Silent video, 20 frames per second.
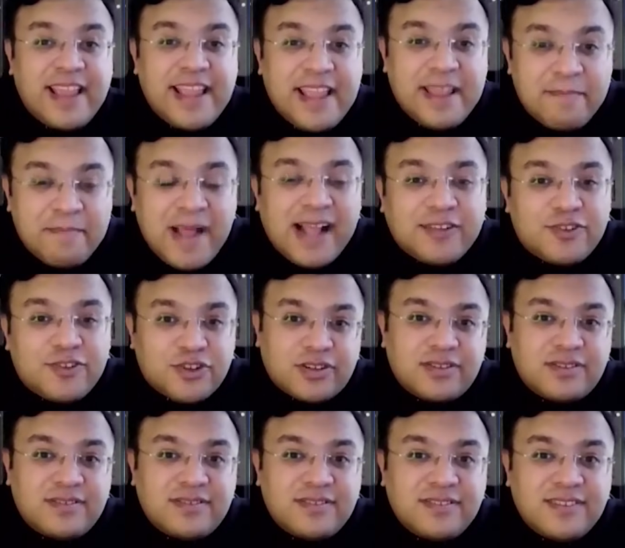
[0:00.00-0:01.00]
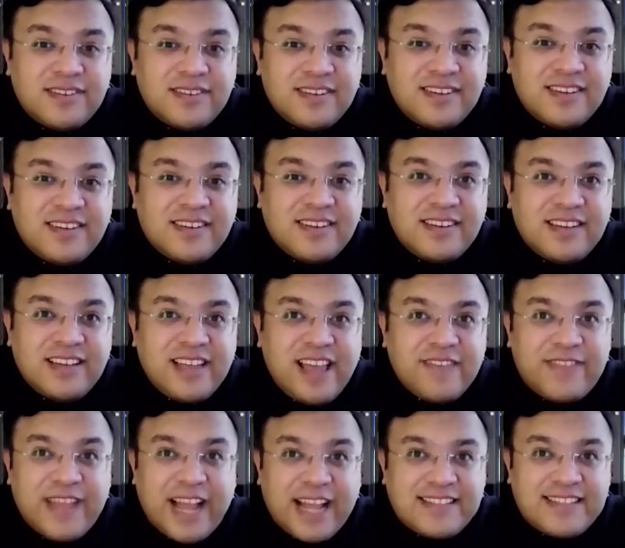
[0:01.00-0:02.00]
Imagine
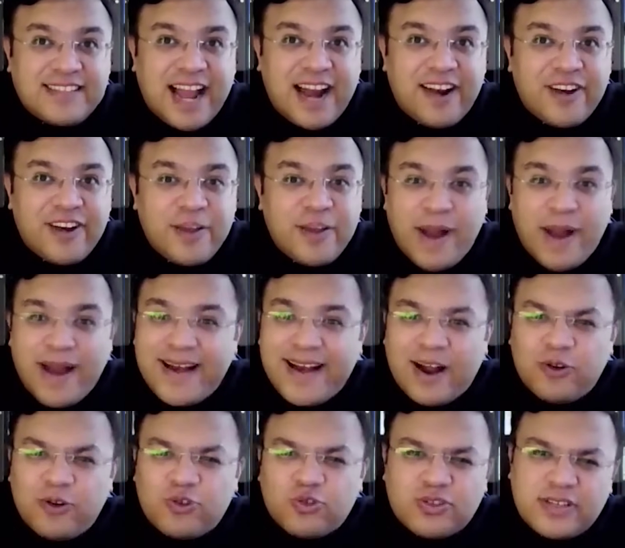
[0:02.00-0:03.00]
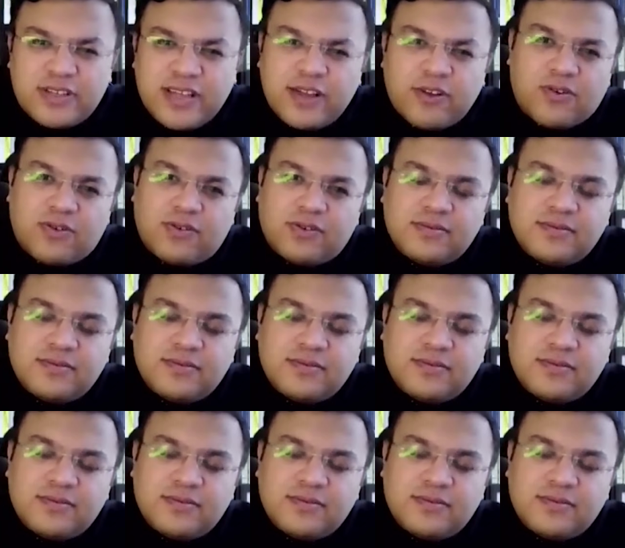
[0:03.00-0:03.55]
if that salary went down to zero.